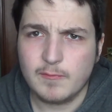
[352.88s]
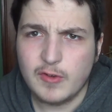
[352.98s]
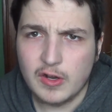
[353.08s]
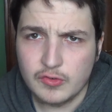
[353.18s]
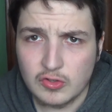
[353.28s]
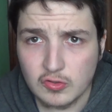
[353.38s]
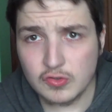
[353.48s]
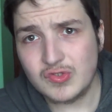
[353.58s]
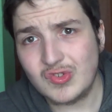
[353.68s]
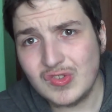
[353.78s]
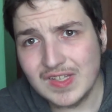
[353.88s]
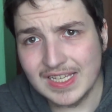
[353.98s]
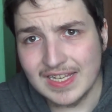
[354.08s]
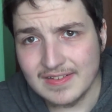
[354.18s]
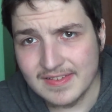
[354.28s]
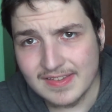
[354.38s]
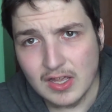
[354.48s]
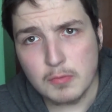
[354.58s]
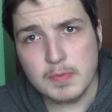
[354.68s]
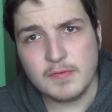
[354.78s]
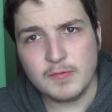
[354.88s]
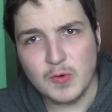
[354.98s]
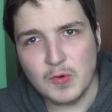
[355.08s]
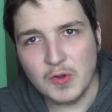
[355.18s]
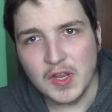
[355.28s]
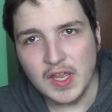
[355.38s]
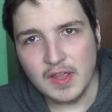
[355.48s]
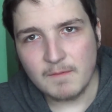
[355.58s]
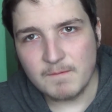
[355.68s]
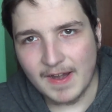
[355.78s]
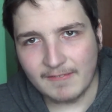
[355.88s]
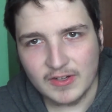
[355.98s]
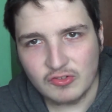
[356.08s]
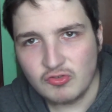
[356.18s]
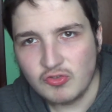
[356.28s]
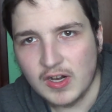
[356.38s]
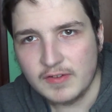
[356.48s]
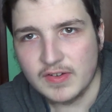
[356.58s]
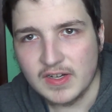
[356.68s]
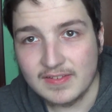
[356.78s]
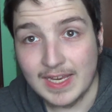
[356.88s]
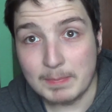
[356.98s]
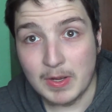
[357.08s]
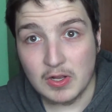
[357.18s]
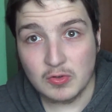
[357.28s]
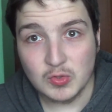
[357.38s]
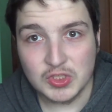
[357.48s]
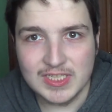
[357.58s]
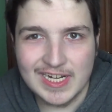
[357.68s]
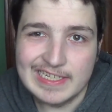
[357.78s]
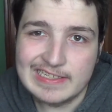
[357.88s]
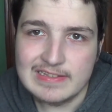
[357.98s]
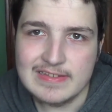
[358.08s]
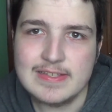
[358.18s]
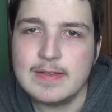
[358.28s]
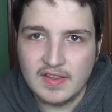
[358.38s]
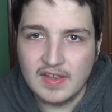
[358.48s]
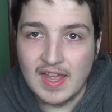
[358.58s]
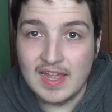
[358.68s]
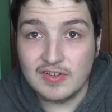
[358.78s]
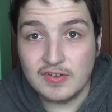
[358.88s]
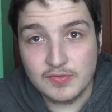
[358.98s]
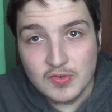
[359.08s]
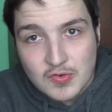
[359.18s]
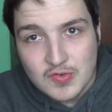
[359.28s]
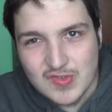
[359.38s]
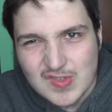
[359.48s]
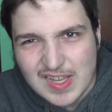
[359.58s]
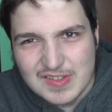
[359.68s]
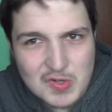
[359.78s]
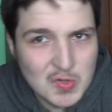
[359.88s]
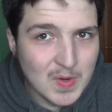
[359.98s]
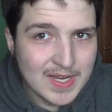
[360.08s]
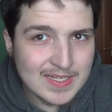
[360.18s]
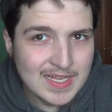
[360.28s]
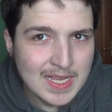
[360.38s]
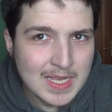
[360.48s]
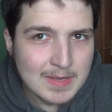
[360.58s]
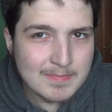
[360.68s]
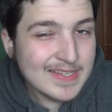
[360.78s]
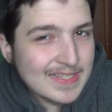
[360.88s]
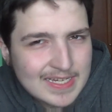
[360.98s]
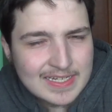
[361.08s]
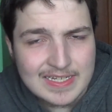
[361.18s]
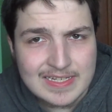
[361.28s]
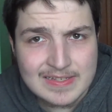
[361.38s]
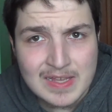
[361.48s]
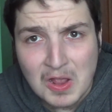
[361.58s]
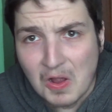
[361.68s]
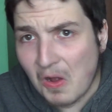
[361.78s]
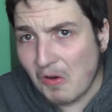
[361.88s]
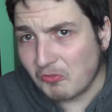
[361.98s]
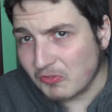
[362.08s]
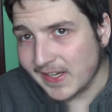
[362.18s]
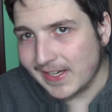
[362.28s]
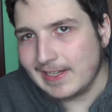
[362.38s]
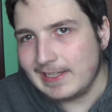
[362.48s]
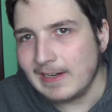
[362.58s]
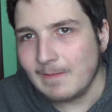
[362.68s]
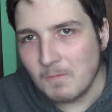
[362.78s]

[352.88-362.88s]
filed a lawsuit against Sauber for various driver debacle shenanigans. And of course, as always, Mercedes are really,